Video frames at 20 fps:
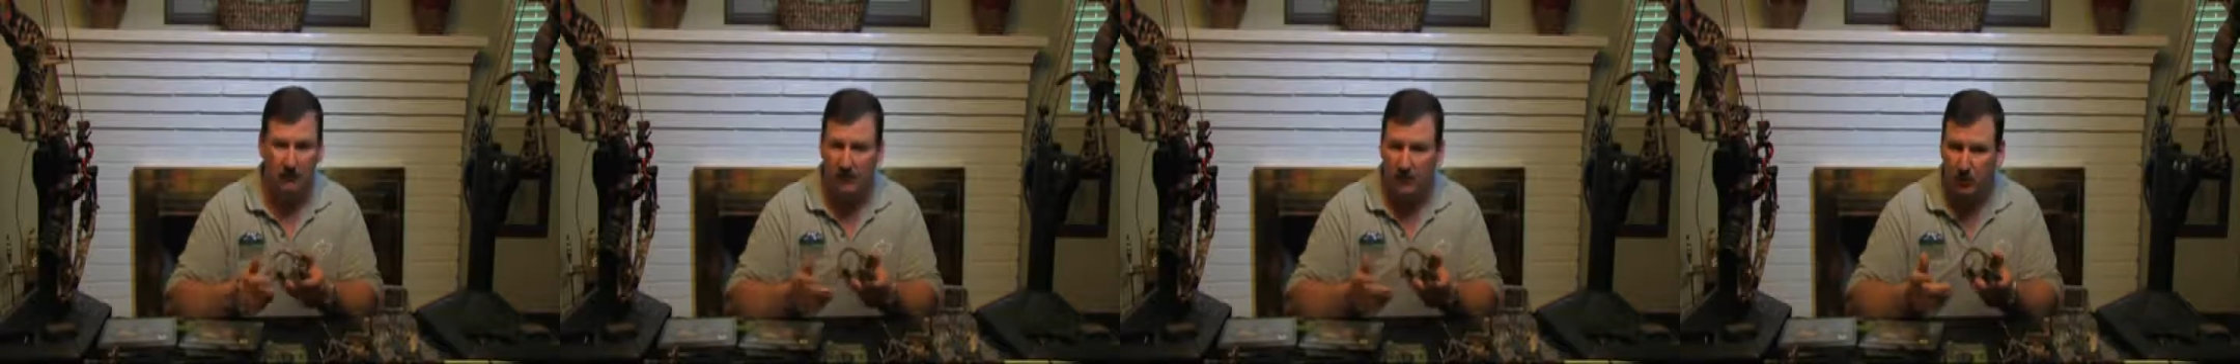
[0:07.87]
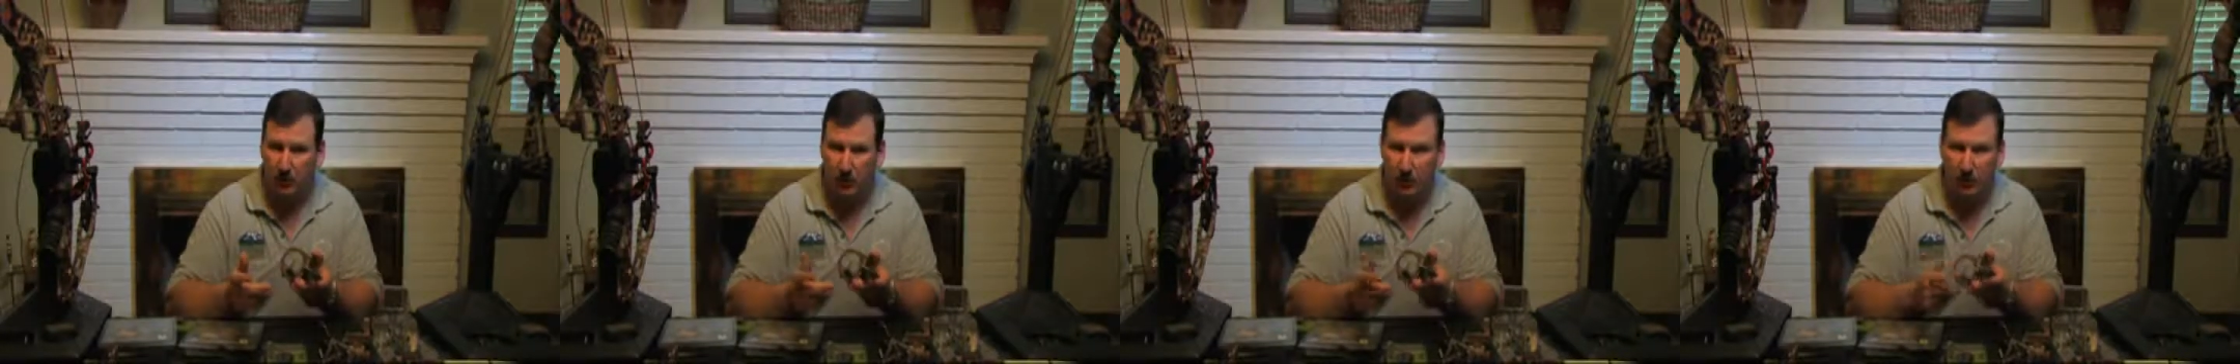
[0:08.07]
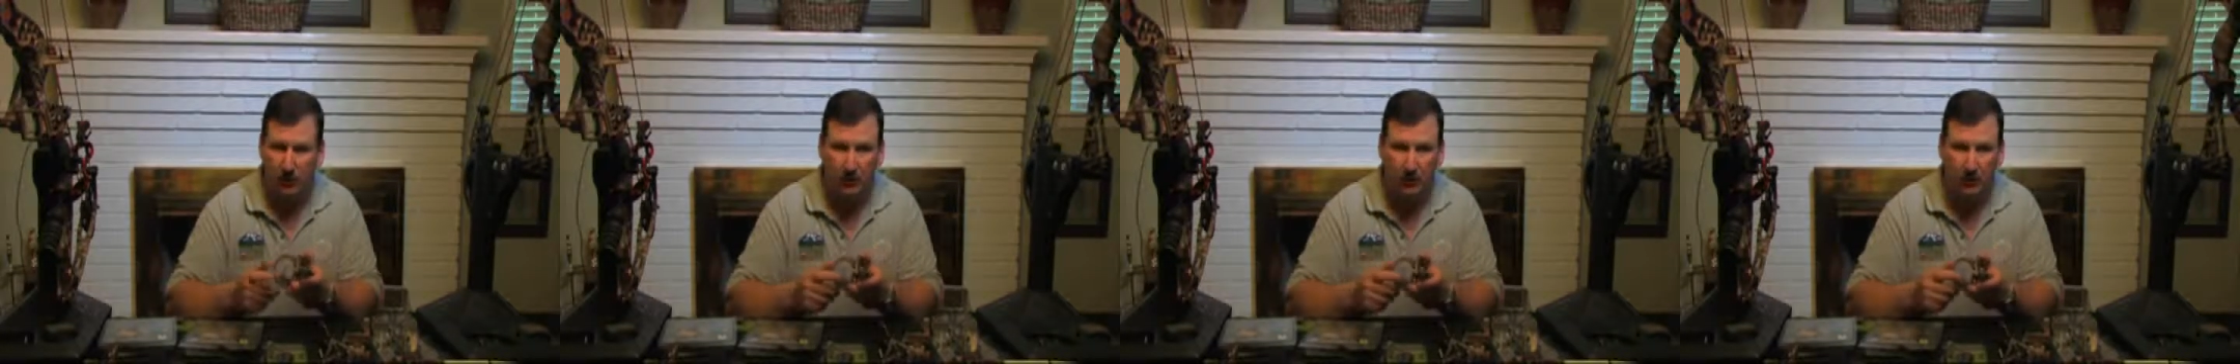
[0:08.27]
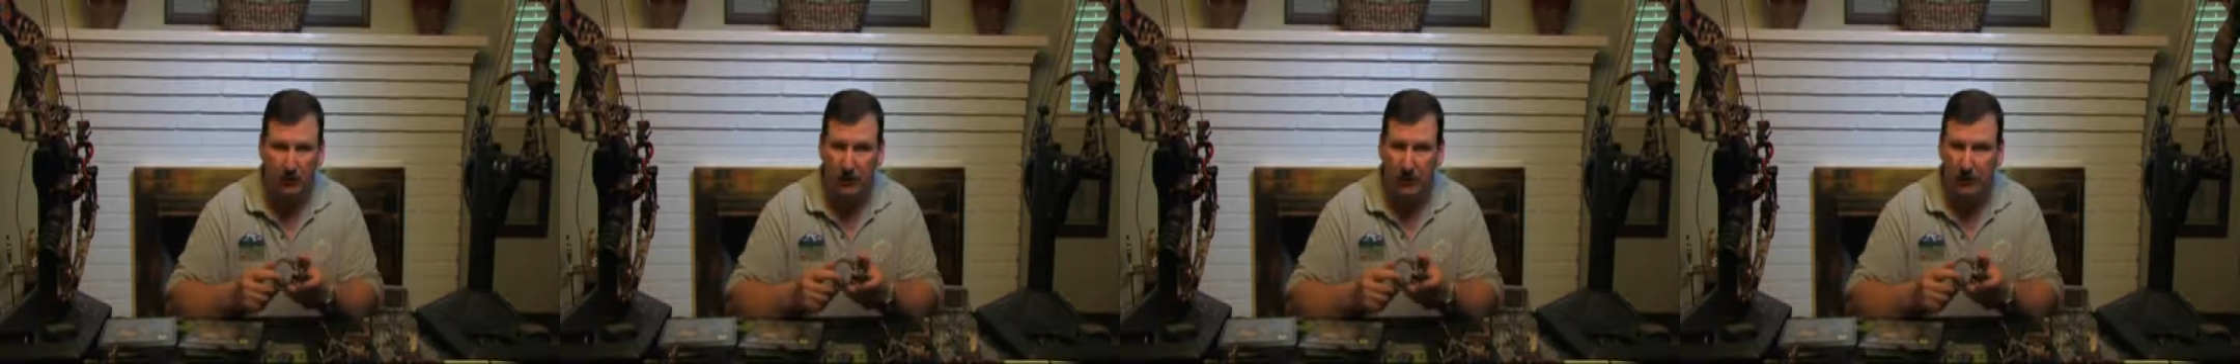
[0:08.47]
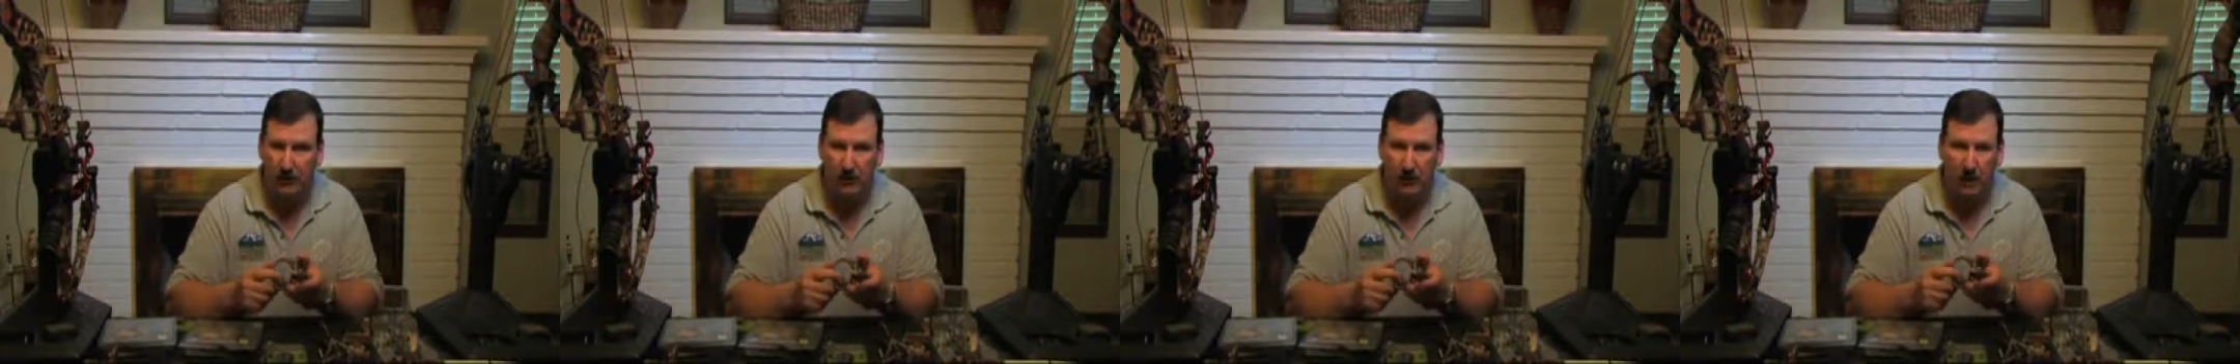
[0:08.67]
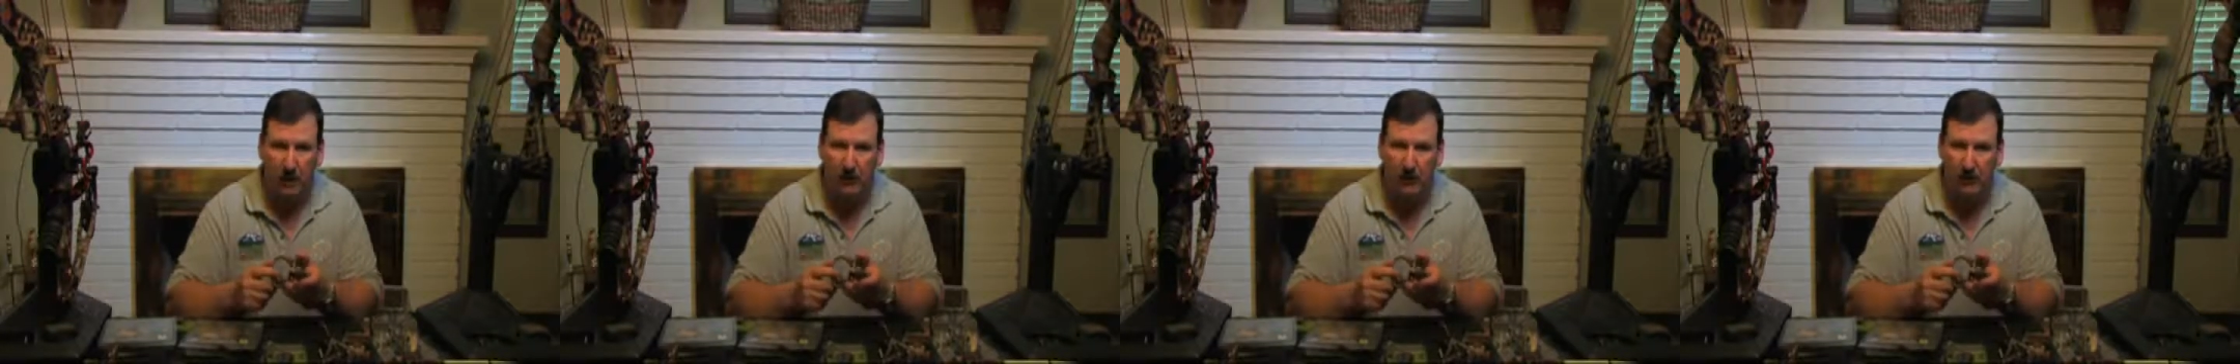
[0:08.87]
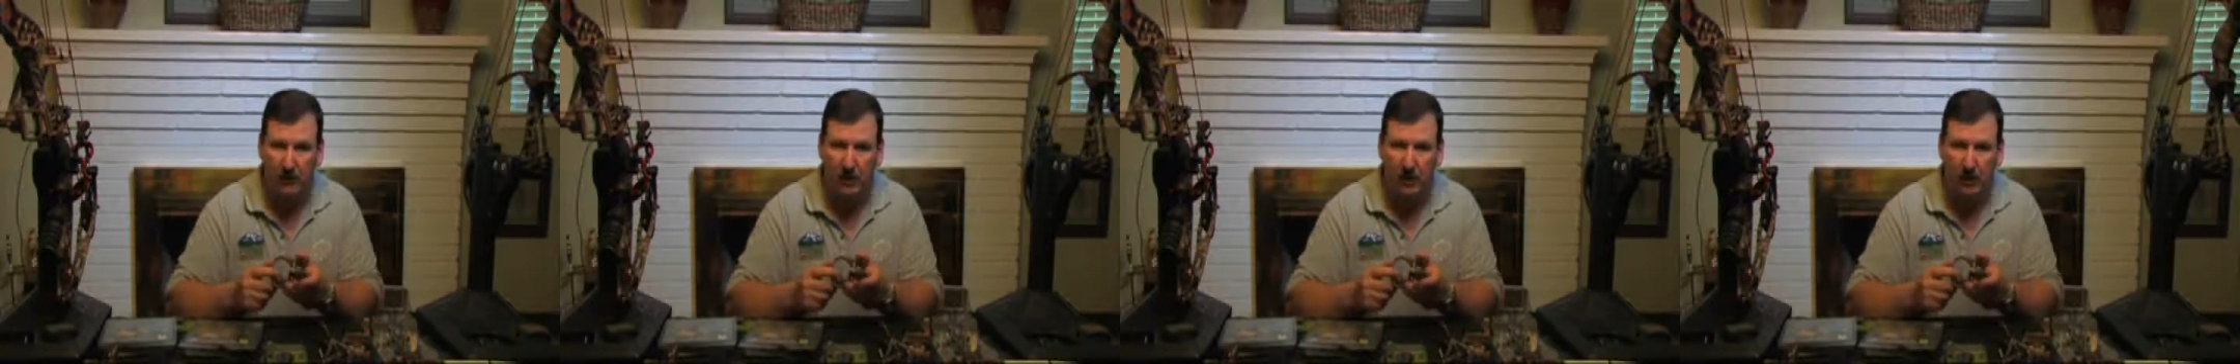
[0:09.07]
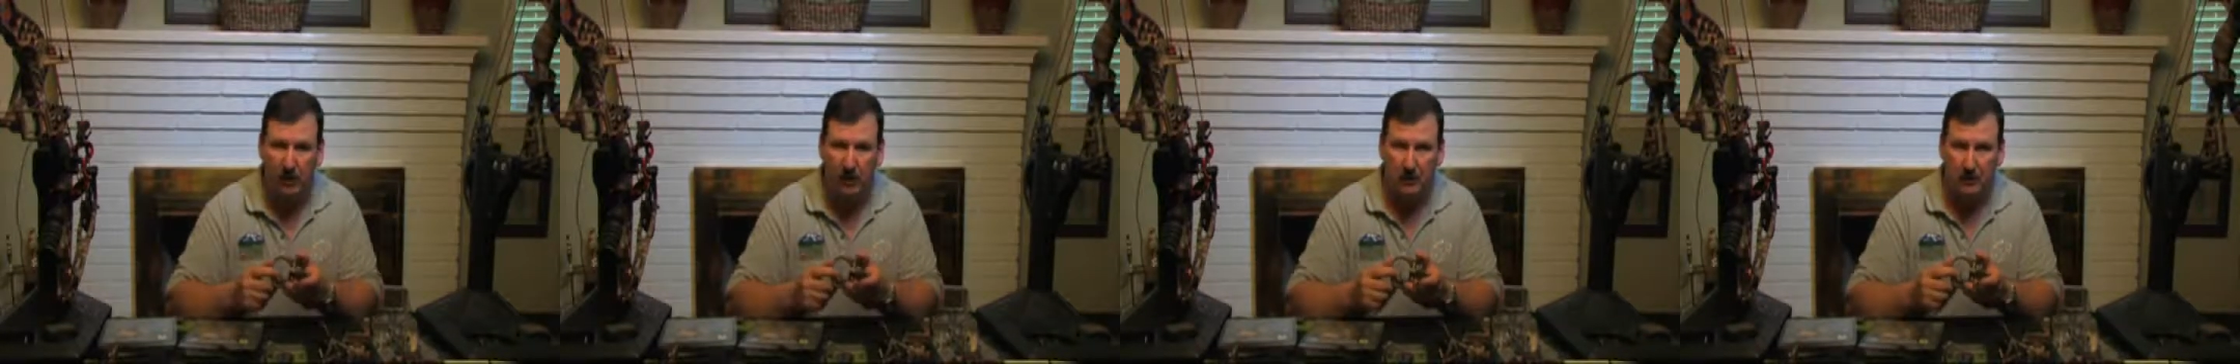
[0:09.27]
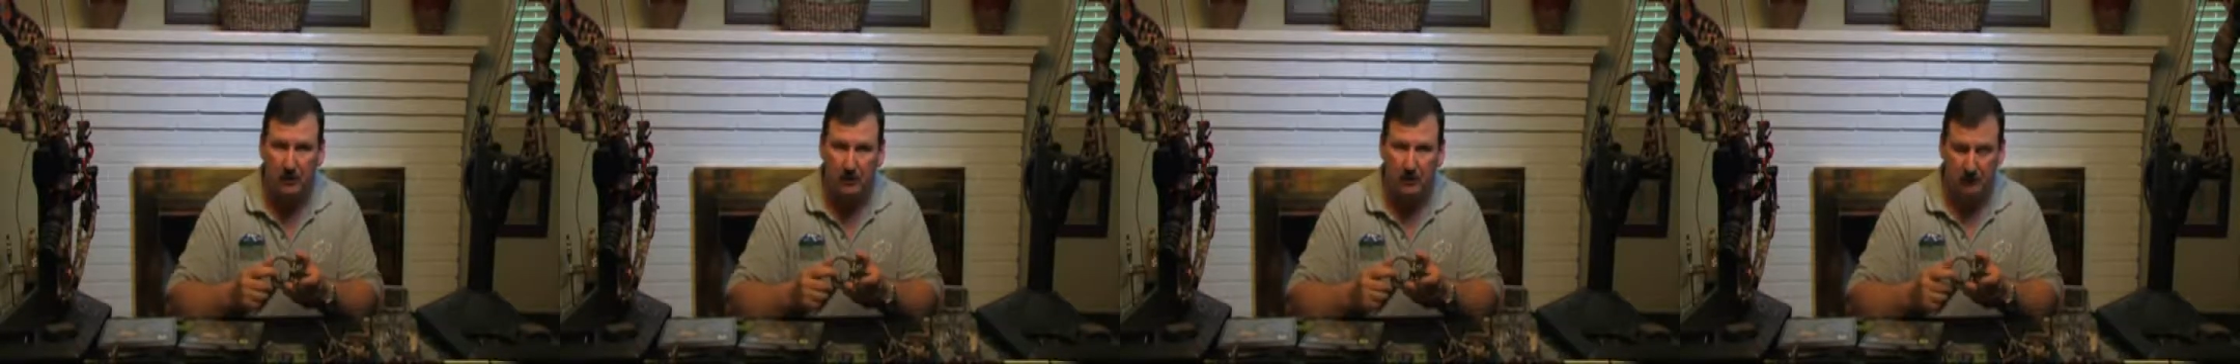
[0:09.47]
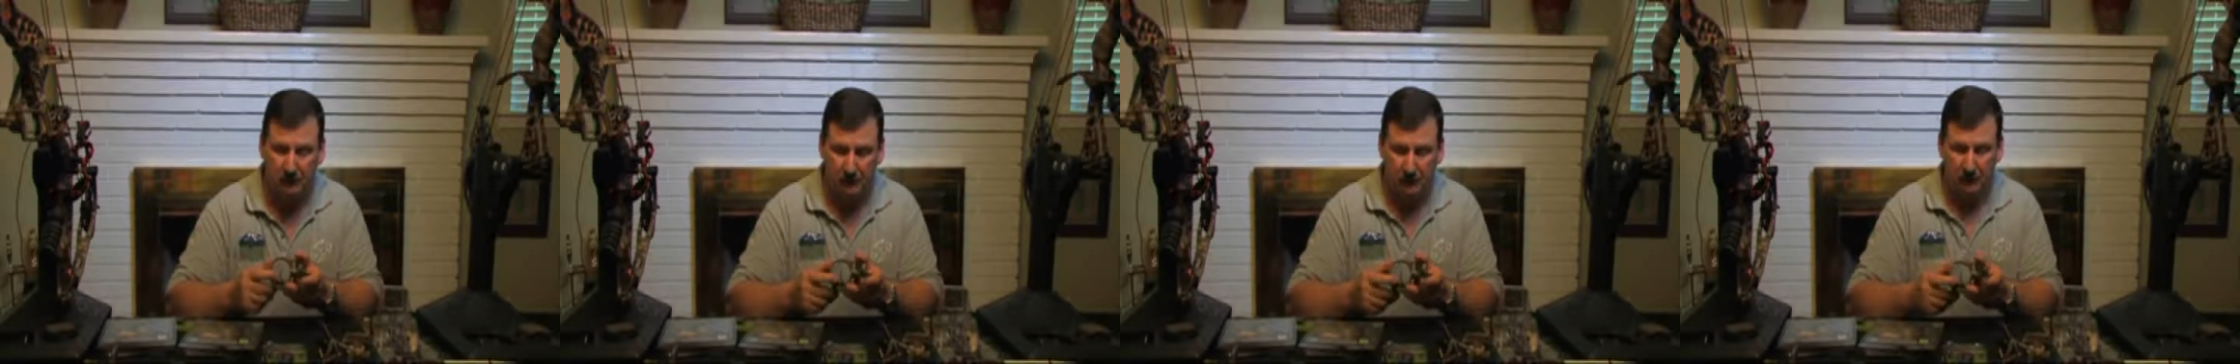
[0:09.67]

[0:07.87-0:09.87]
20 or 25 yards.